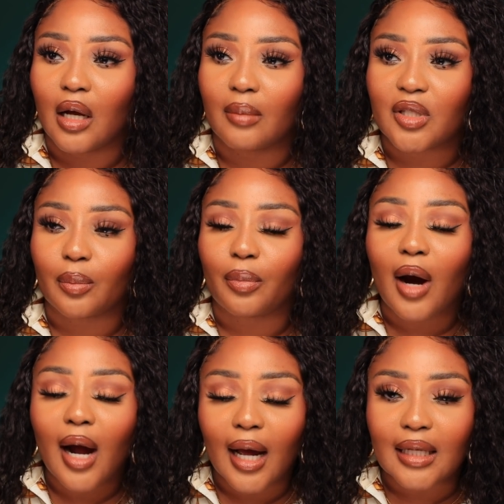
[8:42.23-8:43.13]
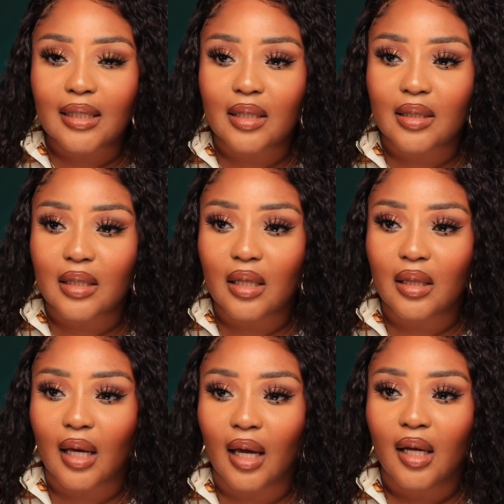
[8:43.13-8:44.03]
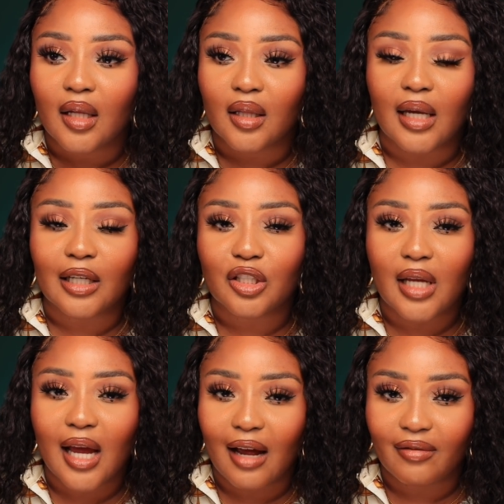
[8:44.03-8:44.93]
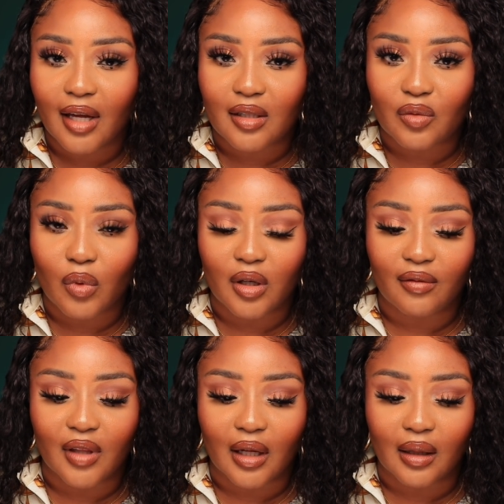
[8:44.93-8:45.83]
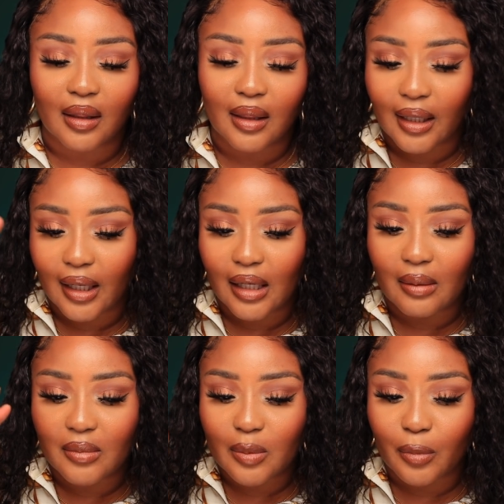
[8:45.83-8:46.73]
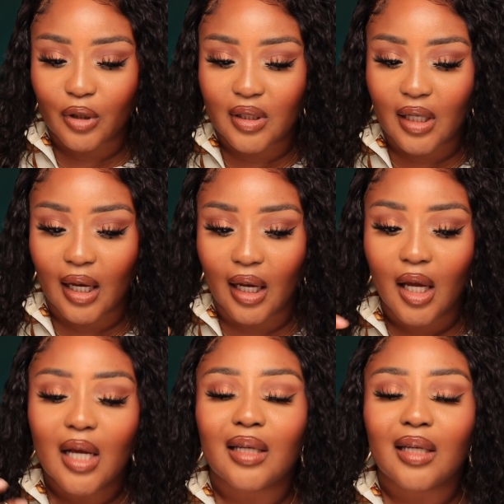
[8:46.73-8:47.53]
surprised to see that they actually have that as one of the claims per se.